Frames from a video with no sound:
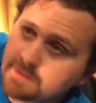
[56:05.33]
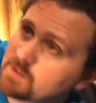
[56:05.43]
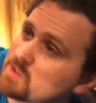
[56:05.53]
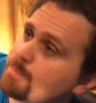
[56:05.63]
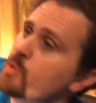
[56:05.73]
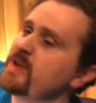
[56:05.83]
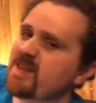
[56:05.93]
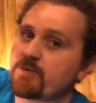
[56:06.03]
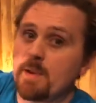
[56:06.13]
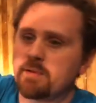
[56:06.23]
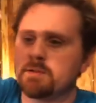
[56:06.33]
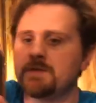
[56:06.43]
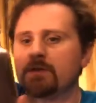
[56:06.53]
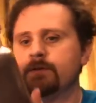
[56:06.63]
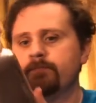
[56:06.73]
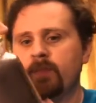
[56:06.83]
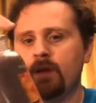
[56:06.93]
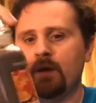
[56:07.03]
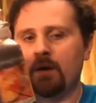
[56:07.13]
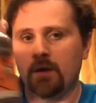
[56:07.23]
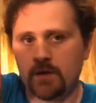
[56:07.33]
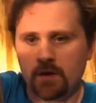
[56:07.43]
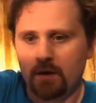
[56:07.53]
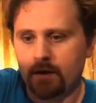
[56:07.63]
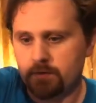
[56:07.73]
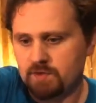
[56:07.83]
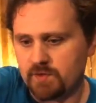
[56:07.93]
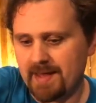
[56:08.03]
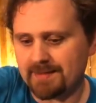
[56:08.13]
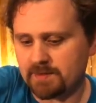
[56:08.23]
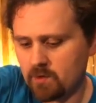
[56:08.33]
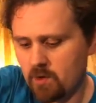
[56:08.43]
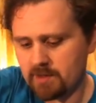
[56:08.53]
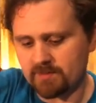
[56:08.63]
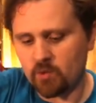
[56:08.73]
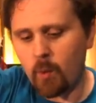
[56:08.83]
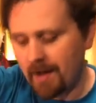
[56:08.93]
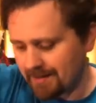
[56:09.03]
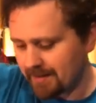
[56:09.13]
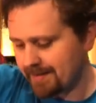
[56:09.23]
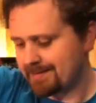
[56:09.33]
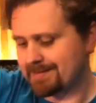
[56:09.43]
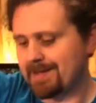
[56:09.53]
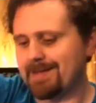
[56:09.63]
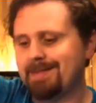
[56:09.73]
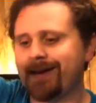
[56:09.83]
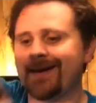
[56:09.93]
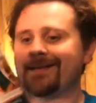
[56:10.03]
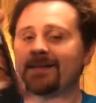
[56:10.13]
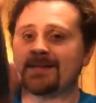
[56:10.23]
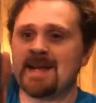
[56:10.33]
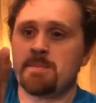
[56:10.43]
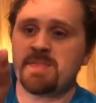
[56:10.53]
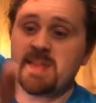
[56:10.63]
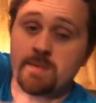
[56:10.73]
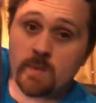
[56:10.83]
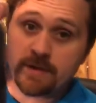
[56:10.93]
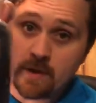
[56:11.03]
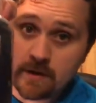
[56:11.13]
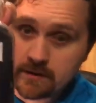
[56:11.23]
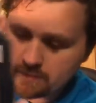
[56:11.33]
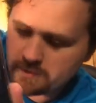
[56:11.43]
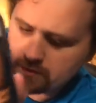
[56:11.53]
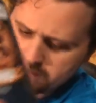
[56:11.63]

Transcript: a spooky fragrance. Uh, so that's Autumn Twilight, and then the same thing with or